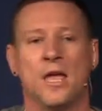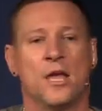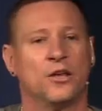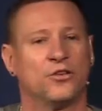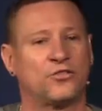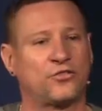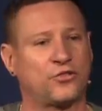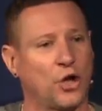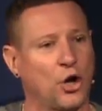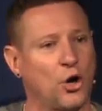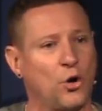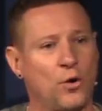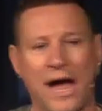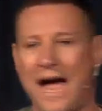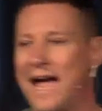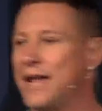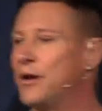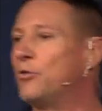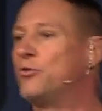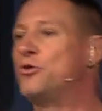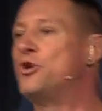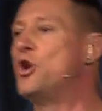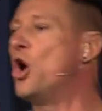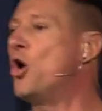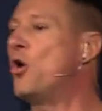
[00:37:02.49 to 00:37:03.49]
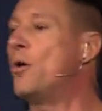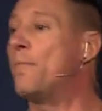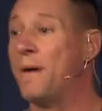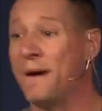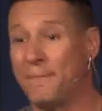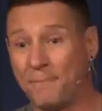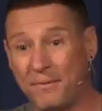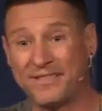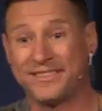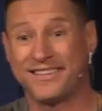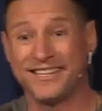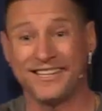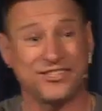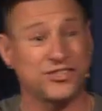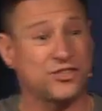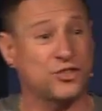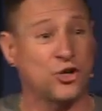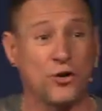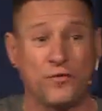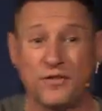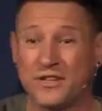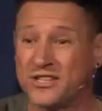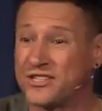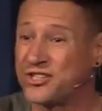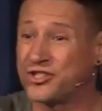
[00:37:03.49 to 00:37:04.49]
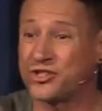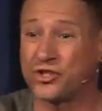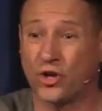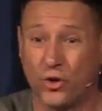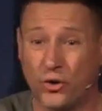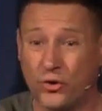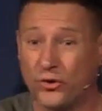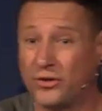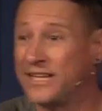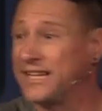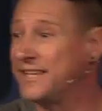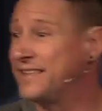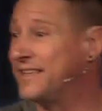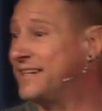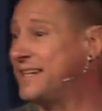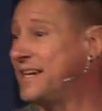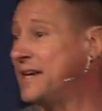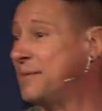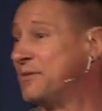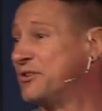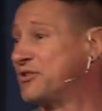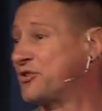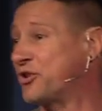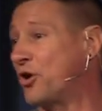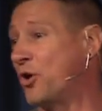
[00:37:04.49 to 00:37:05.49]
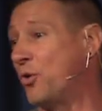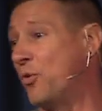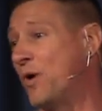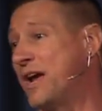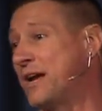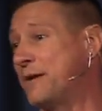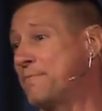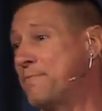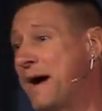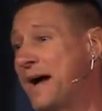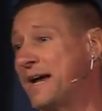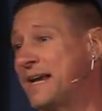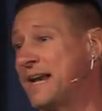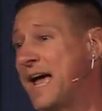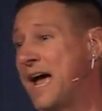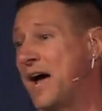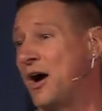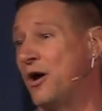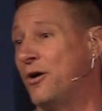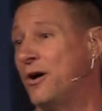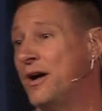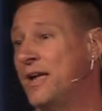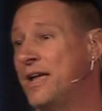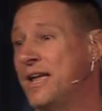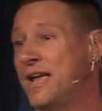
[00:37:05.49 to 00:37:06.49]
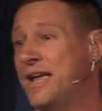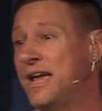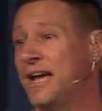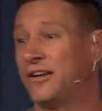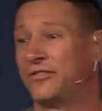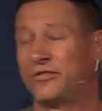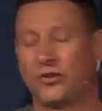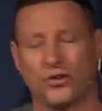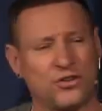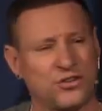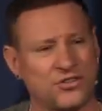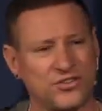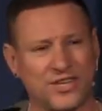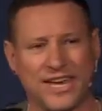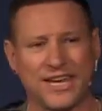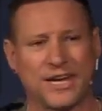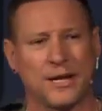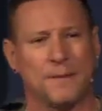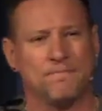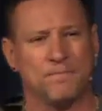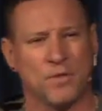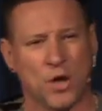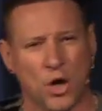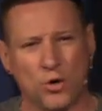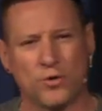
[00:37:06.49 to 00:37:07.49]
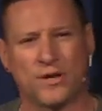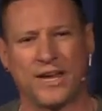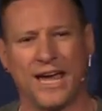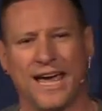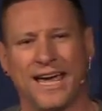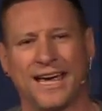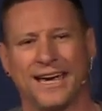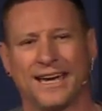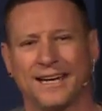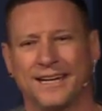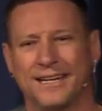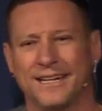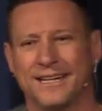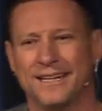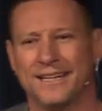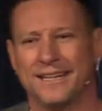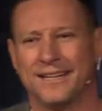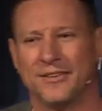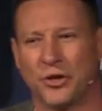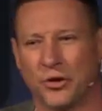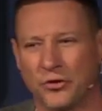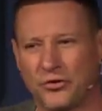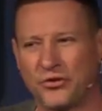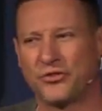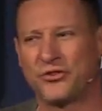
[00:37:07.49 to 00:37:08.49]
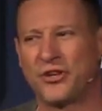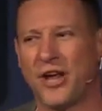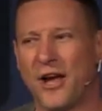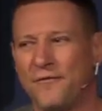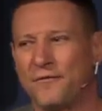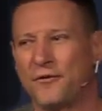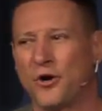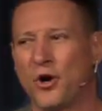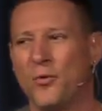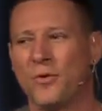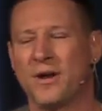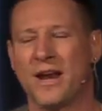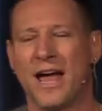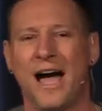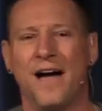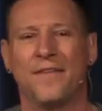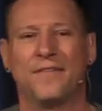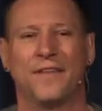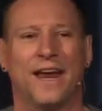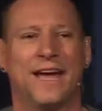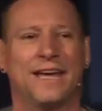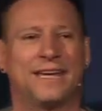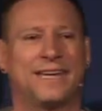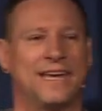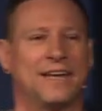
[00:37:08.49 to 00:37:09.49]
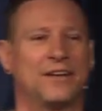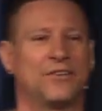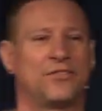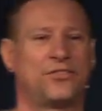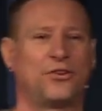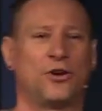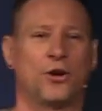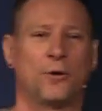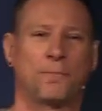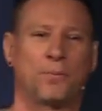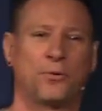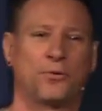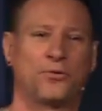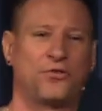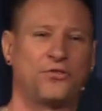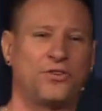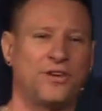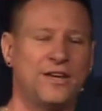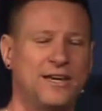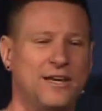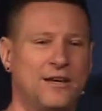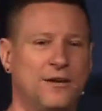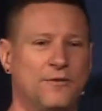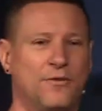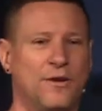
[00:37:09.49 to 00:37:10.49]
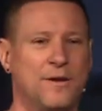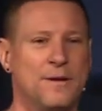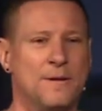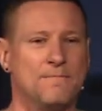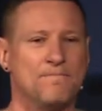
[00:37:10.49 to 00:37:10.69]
So I don't know, but this service, certainly the demons are awake by now. And so just like, okay, there's stuff going on that I can't see or perceive.